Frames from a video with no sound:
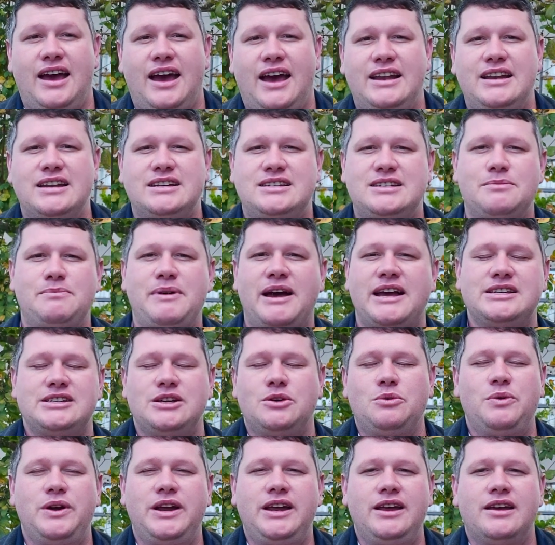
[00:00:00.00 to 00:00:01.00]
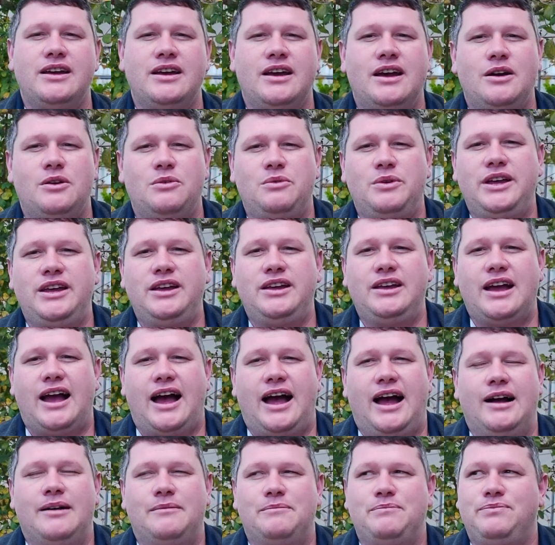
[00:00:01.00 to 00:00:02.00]
And it's amazing.
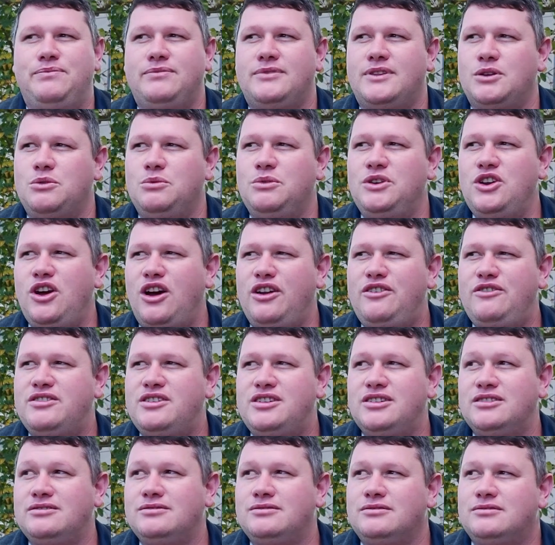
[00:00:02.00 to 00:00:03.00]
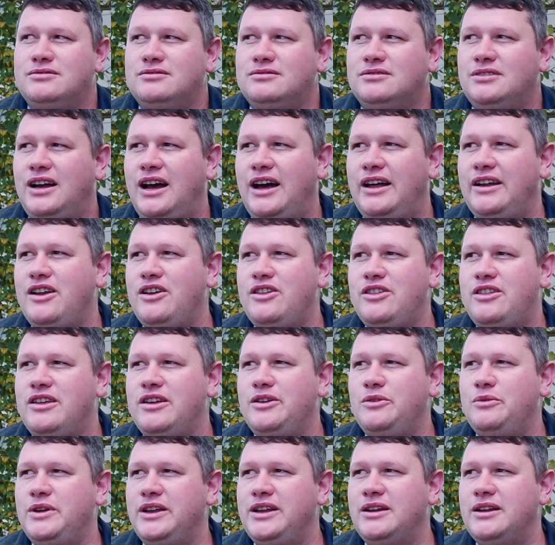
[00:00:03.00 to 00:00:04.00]
I don't
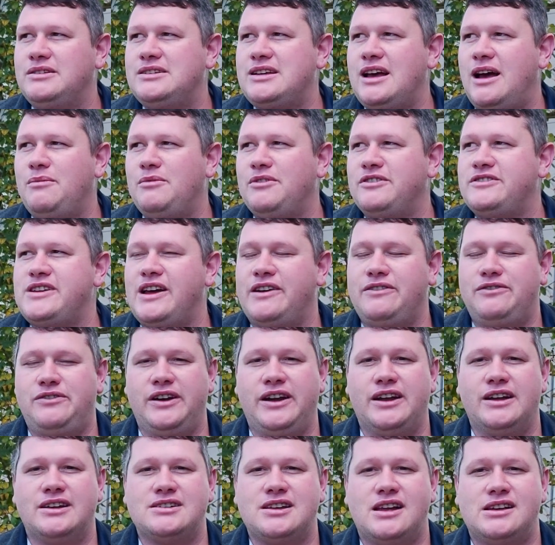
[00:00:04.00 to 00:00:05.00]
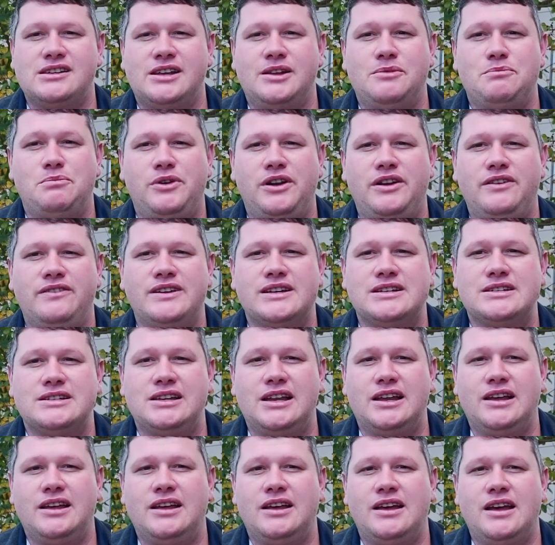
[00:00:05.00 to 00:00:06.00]
think we're in a time of suffering, as I said
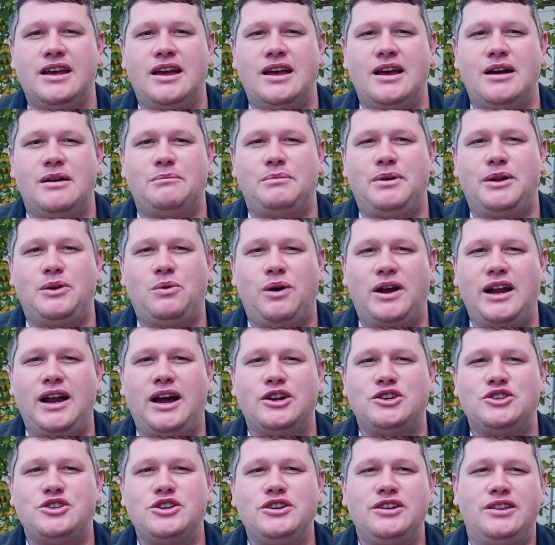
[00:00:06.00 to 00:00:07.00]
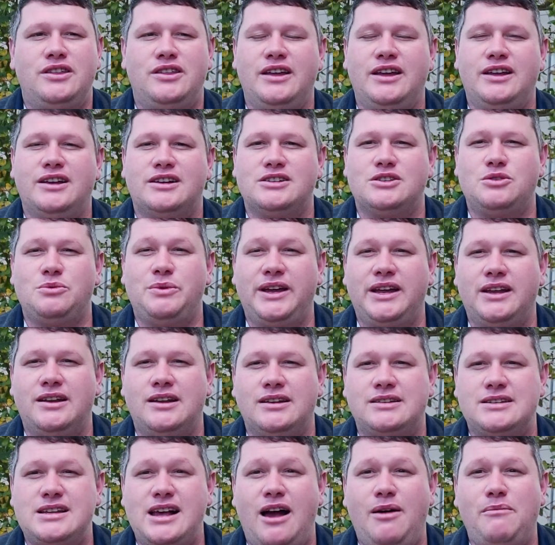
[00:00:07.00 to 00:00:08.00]
previously. But what I do think is we're in
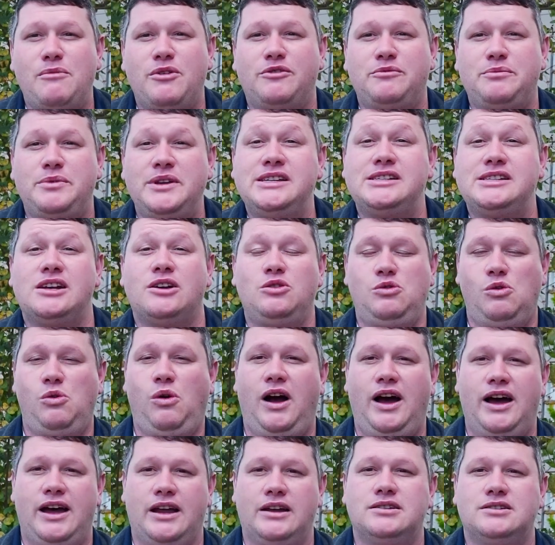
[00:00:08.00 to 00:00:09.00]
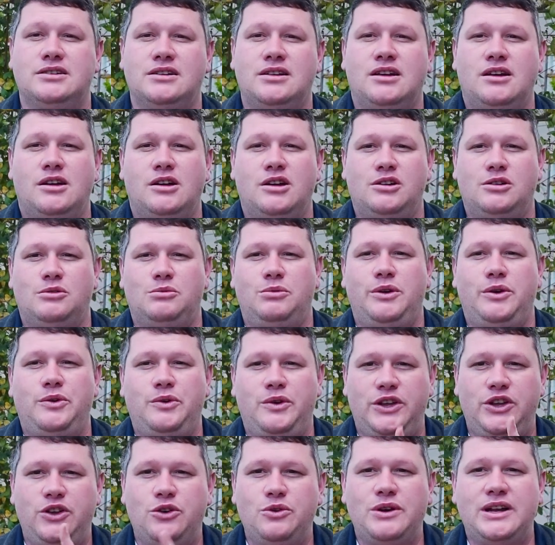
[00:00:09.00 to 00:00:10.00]
a time of peace and quiet,
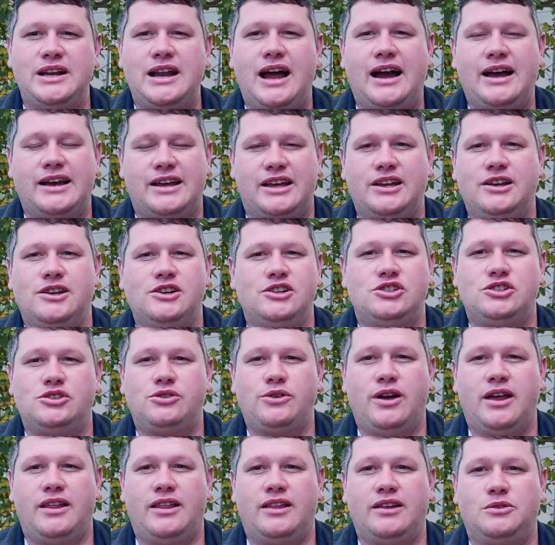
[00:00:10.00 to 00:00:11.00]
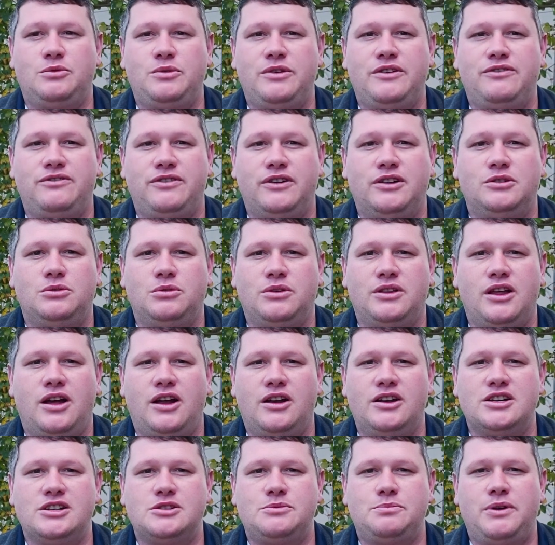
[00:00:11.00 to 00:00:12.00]
where you and I can ensure that we're filled with the
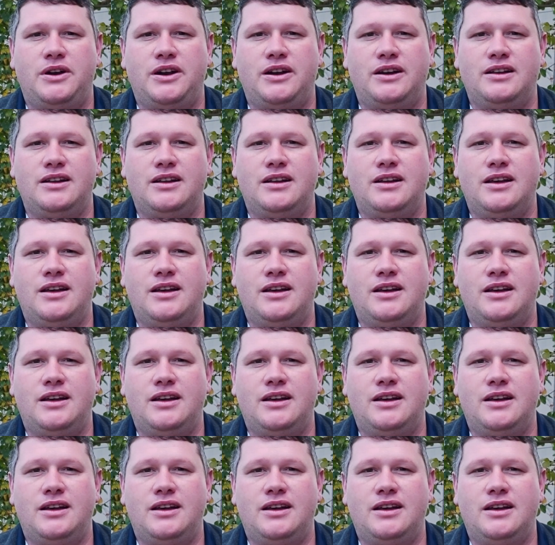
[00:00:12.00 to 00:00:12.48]
Holy Spirit.